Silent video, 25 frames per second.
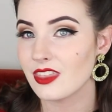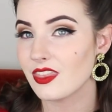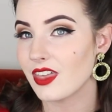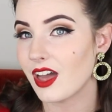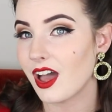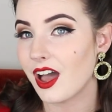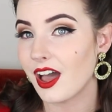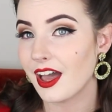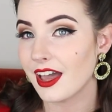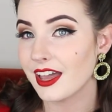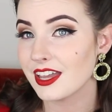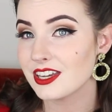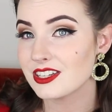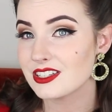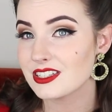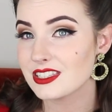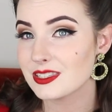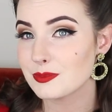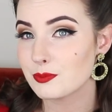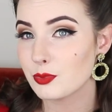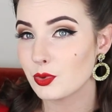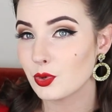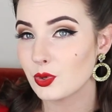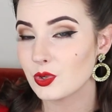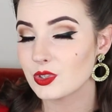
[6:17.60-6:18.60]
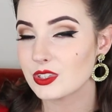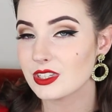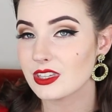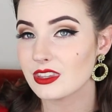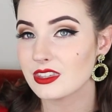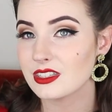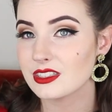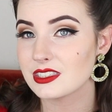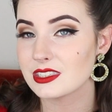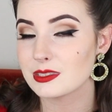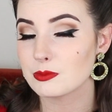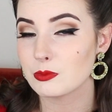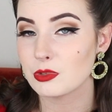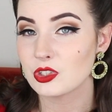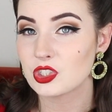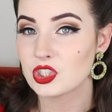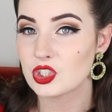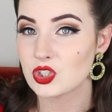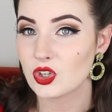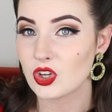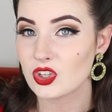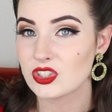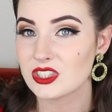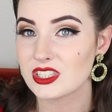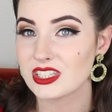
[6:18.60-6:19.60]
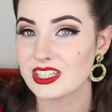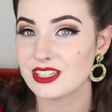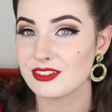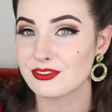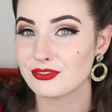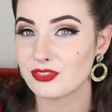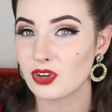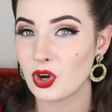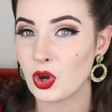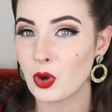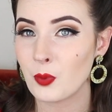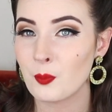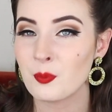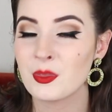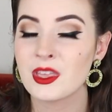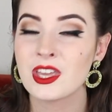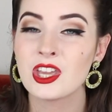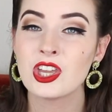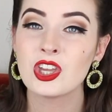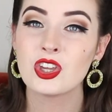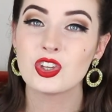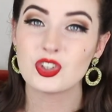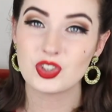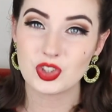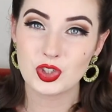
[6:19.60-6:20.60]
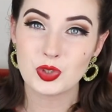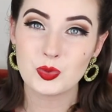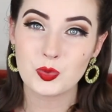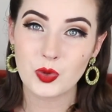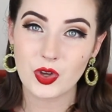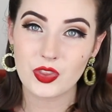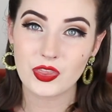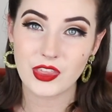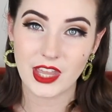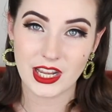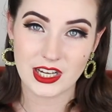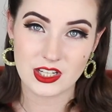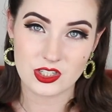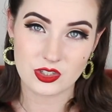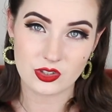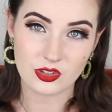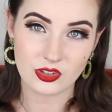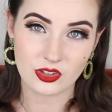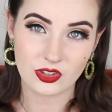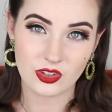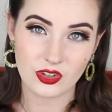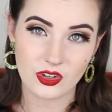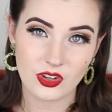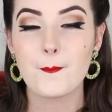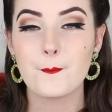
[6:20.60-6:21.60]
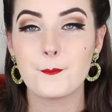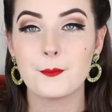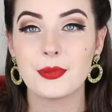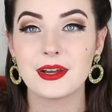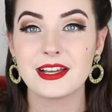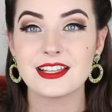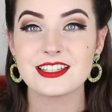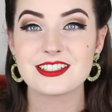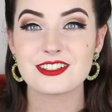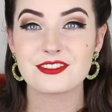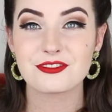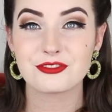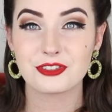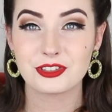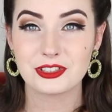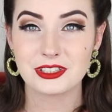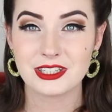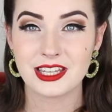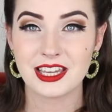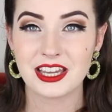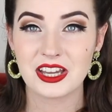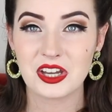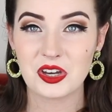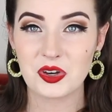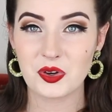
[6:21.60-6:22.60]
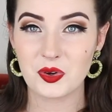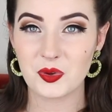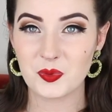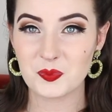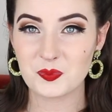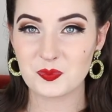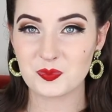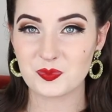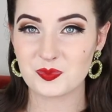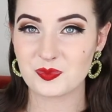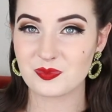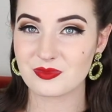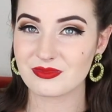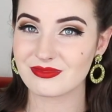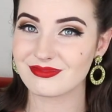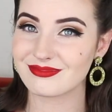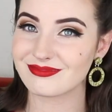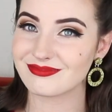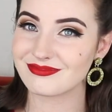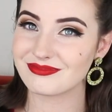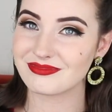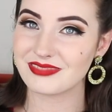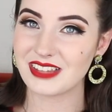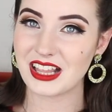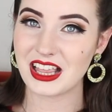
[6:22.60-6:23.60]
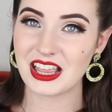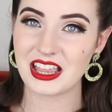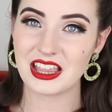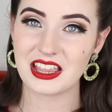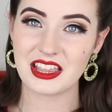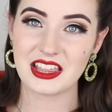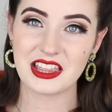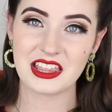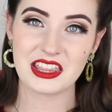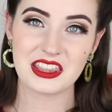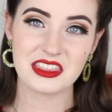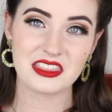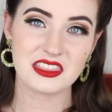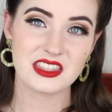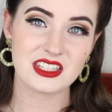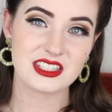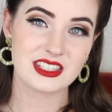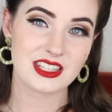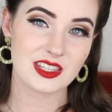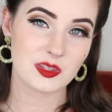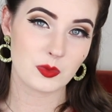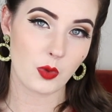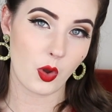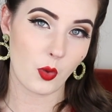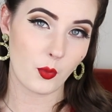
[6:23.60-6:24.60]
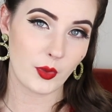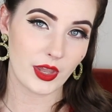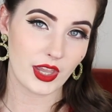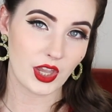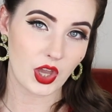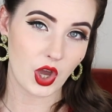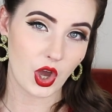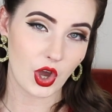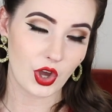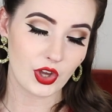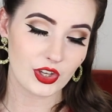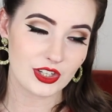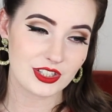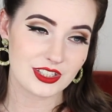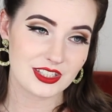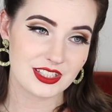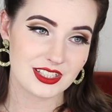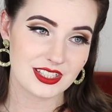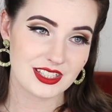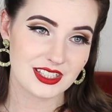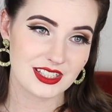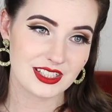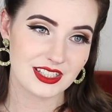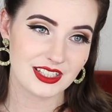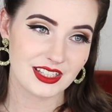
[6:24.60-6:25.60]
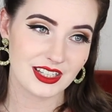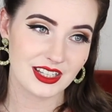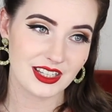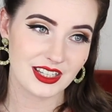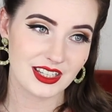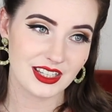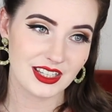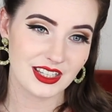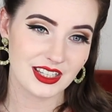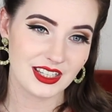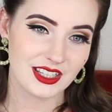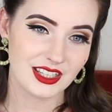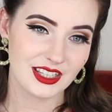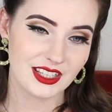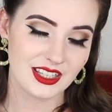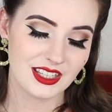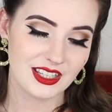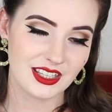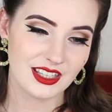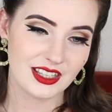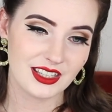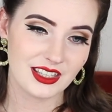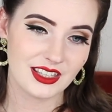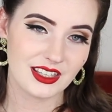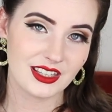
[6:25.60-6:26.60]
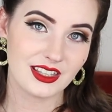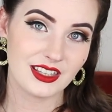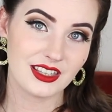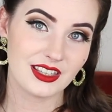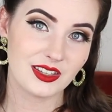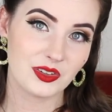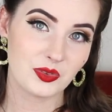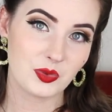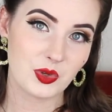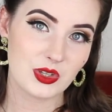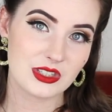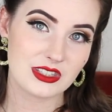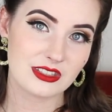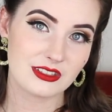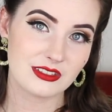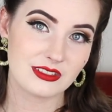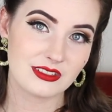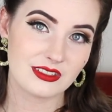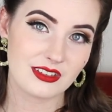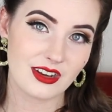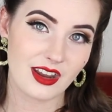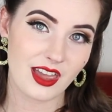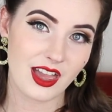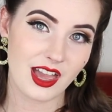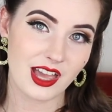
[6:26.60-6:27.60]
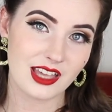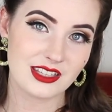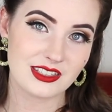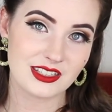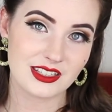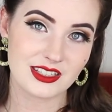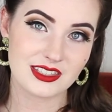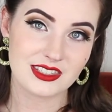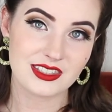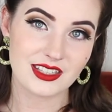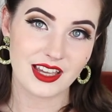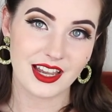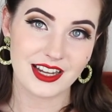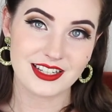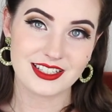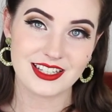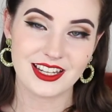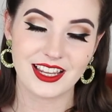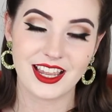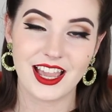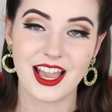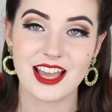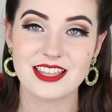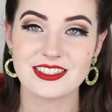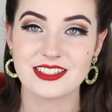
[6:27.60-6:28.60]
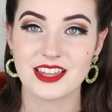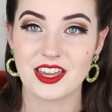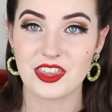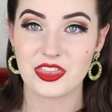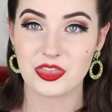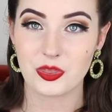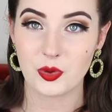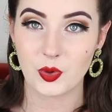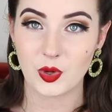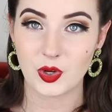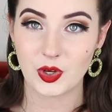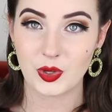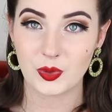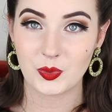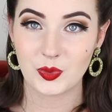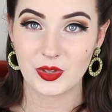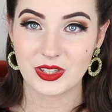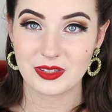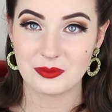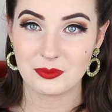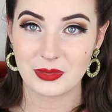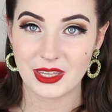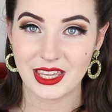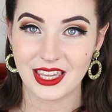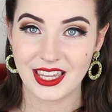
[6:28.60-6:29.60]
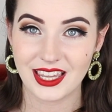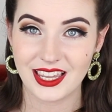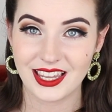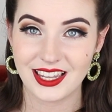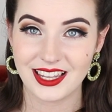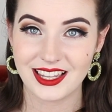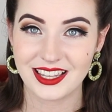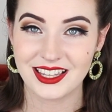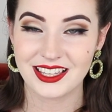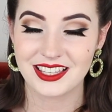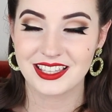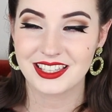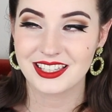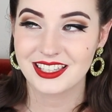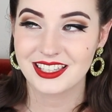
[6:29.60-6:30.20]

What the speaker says: that I just bought this monstrosity from do what they do. But for now, this is what we got. It wasn't as exciting as I thought it would be,